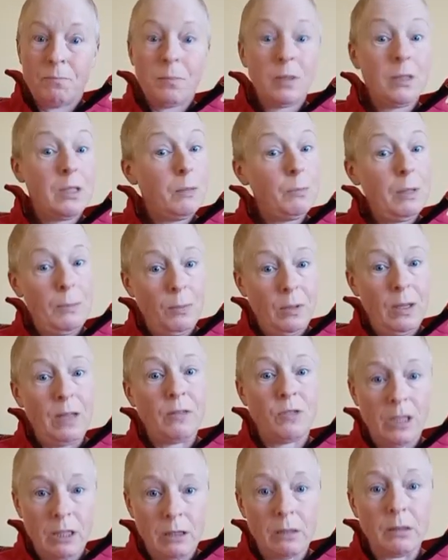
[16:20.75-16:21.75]
Some people
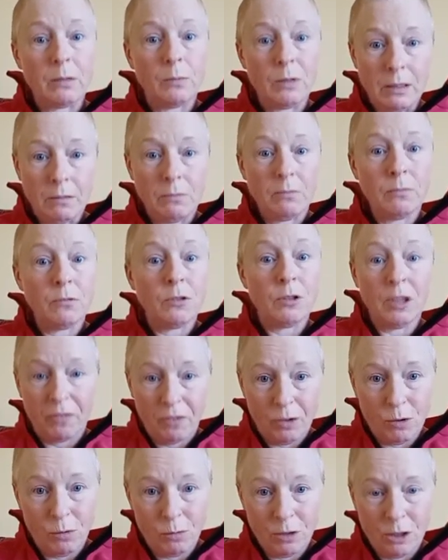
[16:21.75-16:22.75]
have terribly
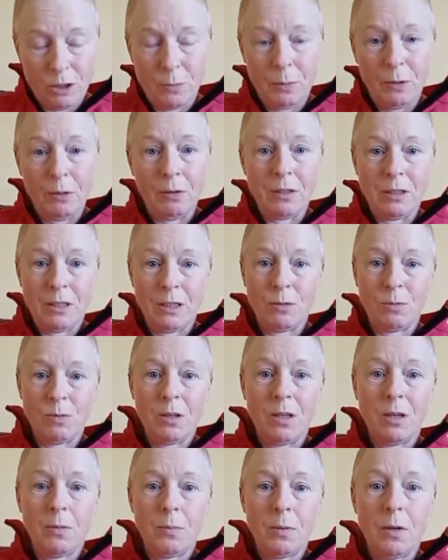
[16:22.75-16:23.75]
difficult experiences with
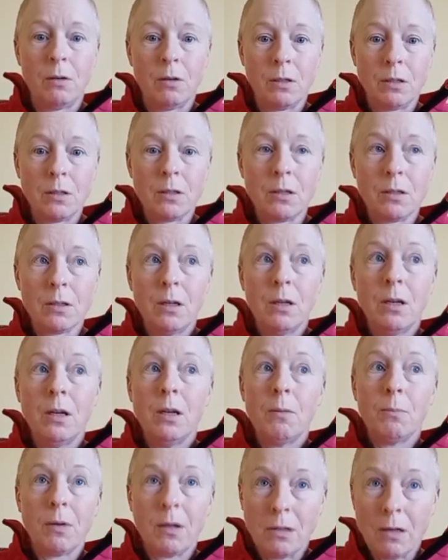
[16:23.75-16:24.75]
their parents.
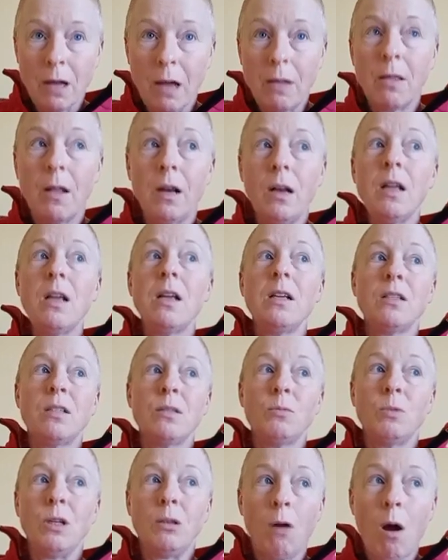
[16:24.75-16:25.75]
But
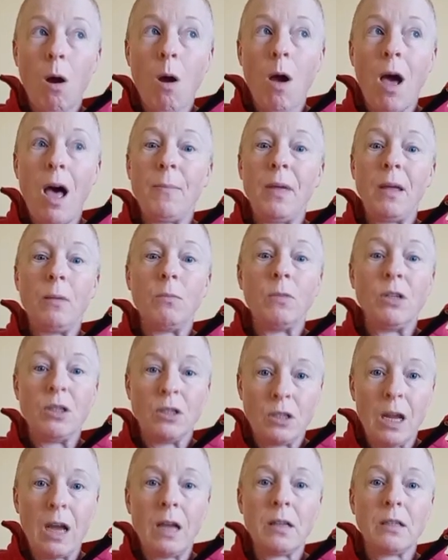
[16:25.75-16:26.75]
nonetheless, we grow up and we
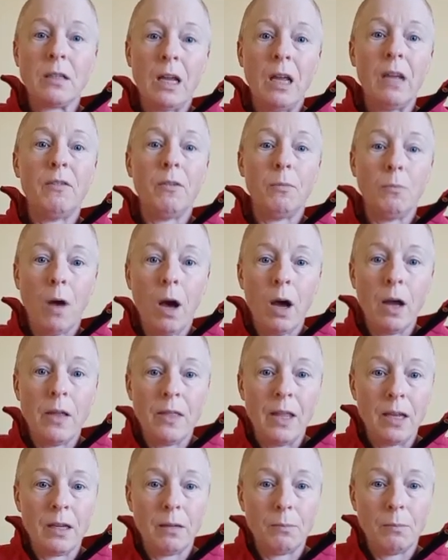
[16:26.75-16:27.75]
start to have a mind
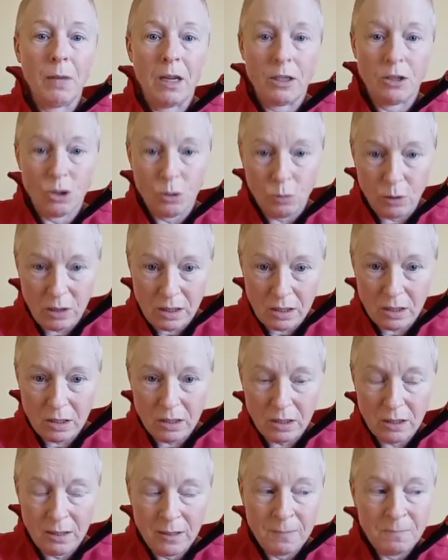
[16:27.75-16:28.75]
that can make a choice.
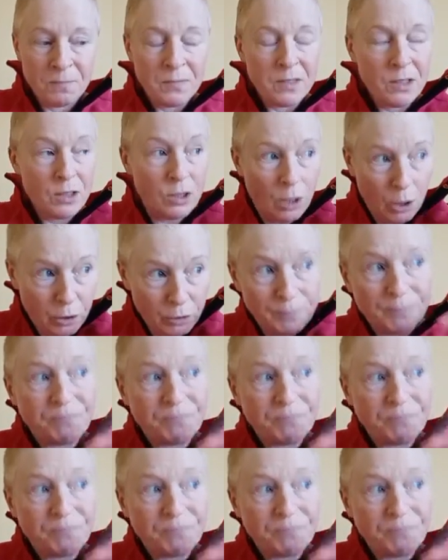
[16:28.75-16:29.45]
So